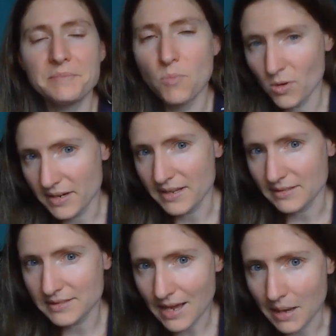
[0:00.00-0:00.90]
more
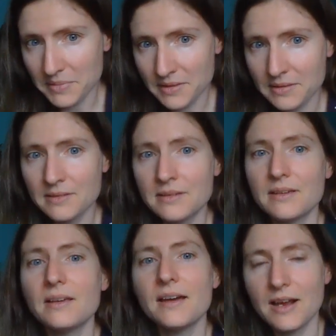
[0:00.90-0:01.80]
in depth,
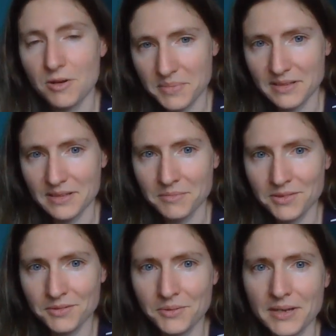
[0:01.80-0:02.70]
and kind of helping them
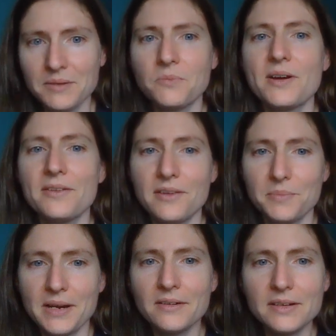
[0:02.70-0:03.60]
through it and where their
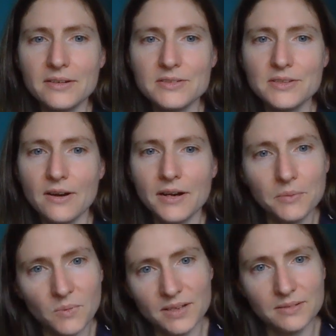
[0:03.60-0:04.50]
barriers
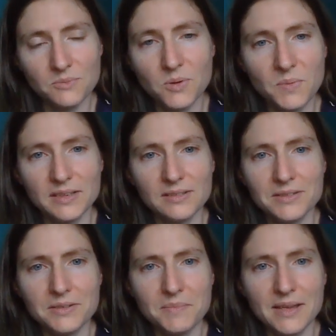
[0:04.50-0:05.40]
are, what we can
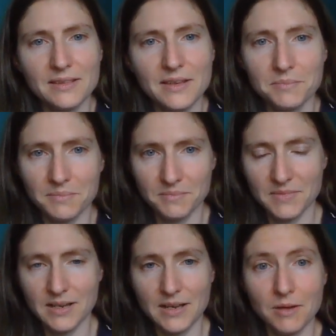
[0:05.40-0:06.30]
do to make them
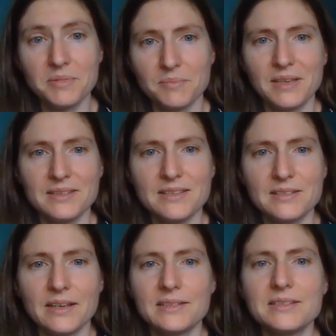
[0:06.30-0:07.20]
help them get to the
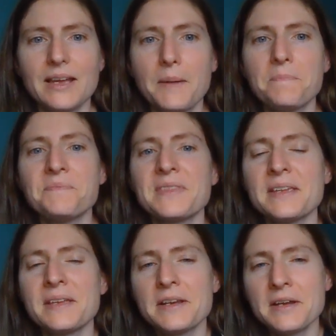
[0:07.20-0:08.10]
next step.
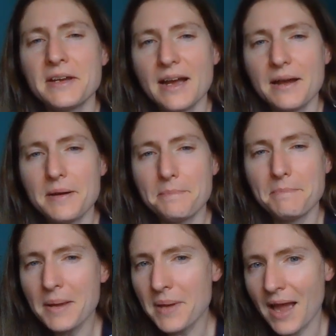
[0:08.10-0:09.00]

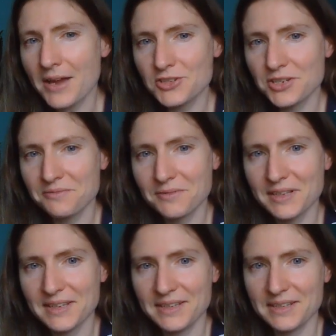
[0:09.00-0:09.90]
My passion
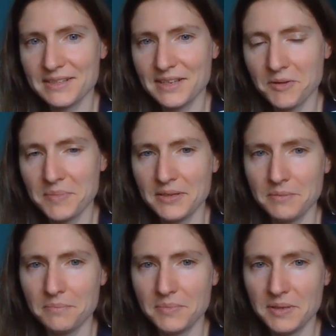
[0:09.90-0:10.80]
really is
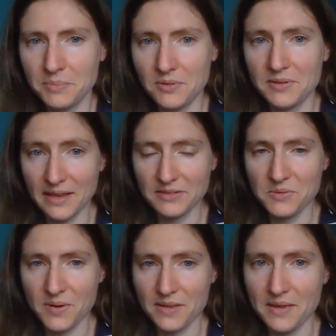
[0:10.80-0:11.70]
helping people get
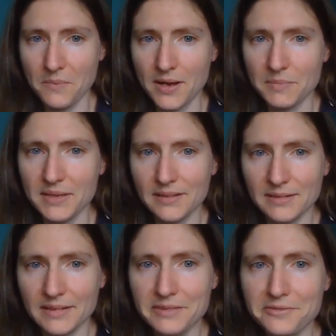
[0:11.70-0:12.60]
to where they want to be in
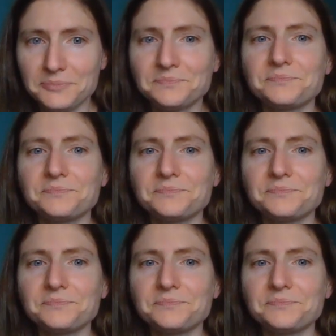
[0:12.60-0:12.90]
life,